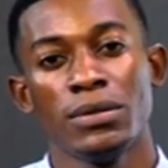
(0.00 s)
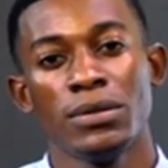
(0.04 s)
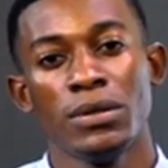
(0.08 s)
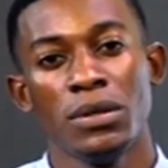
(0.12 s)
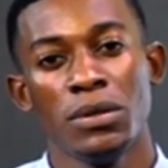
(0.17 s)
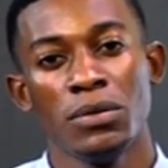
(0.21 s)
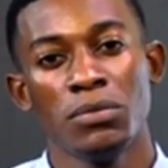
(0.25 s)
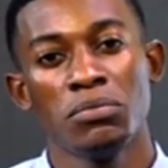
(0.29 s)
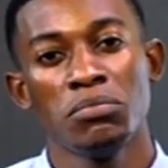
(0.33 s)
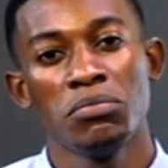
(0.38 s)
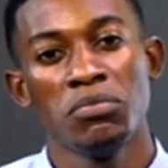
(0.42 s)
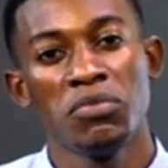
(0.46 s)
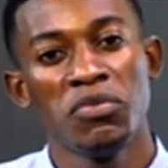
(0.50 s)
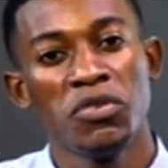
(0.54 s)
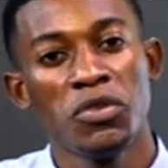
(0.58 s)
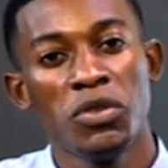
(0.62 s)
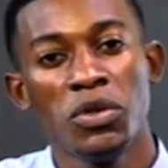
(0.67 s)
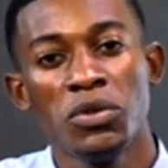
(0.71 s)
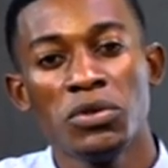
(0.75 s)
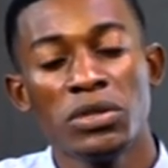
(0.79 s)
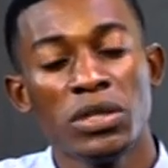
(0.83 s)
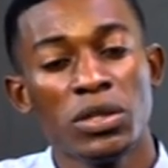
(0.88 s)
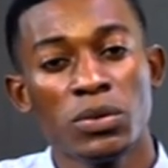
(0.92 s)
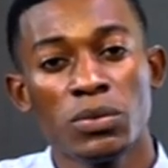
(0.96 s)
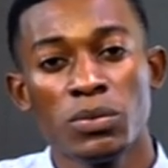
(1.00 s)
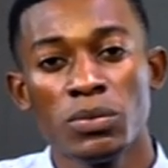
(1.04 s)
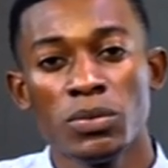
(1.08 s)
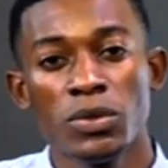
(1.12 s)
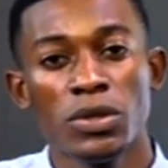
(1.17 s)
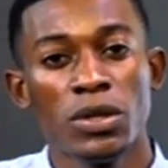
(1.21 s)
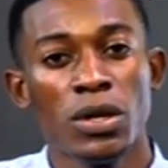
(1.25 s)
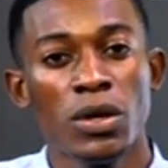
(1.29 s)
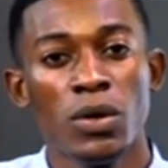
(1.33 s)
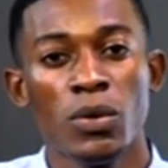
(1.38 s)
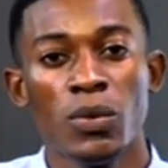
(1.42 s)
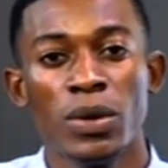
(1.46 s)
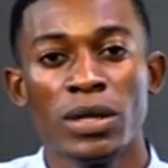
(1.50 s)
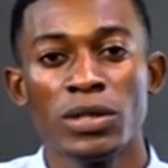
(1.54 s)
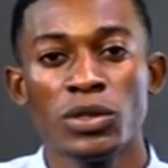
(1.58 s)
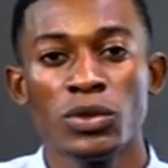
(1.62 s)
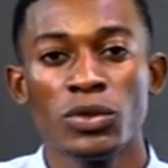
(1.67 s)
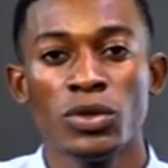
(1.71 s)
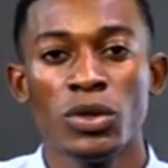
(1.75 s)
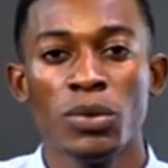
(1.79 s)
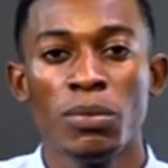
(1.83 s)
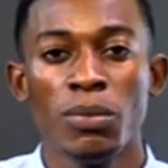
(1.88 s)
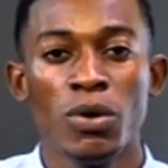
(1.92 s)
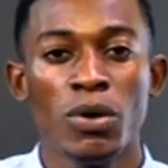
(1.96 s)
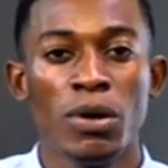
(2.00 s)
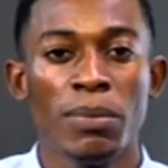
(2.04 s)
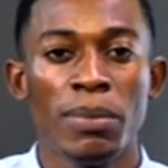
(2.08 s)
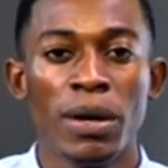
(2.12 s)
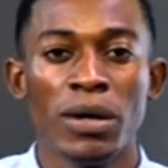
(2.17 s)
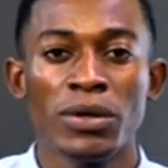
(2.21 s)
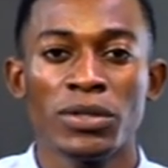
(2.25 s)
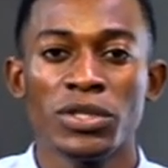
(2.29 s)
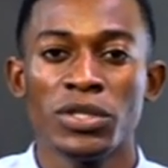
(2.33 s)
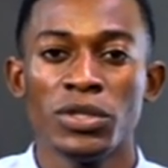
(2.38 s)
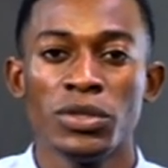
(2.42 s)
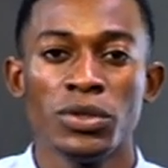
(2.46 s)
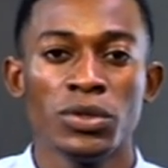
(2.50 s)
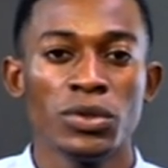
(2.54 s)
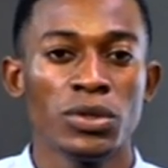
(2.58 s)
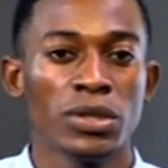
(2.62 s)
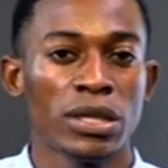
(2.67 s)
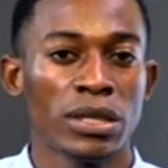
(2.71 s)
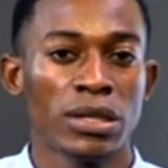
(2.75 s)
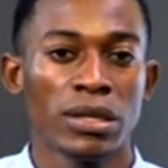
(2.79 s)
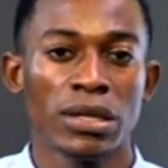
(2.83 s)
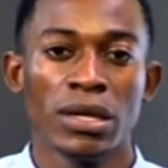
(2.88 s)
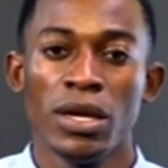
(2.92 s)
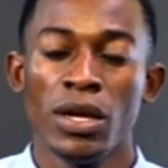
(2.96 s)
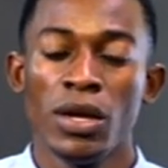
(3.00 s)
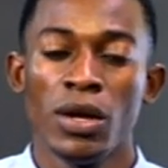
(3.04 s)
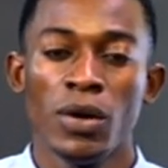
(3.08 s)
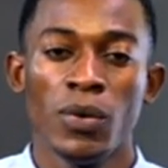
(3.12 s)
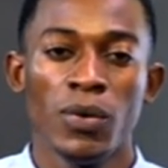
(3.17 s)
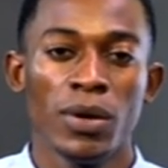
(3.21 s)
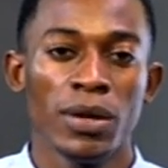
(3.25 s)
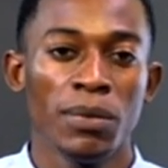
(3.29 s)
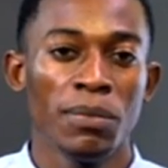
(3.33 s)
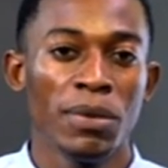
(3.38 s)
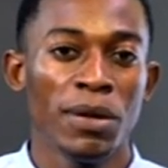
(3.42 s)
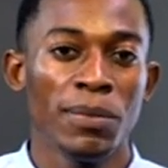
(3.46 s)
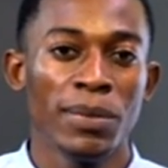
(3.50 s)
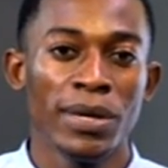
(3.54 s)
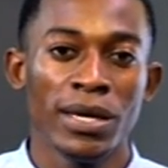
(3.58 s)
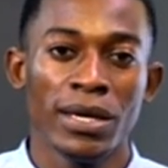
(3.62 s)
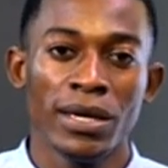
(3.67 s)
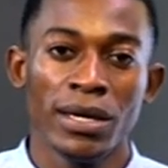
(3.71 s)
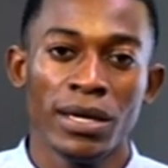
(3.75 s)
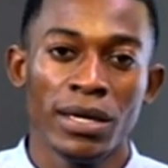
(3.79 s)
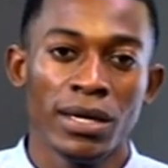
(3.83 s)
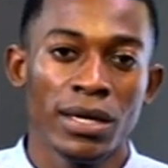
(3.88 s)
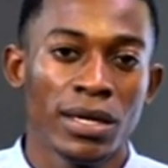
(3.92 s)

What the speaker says: So for those that want to know more about you, that want to maybe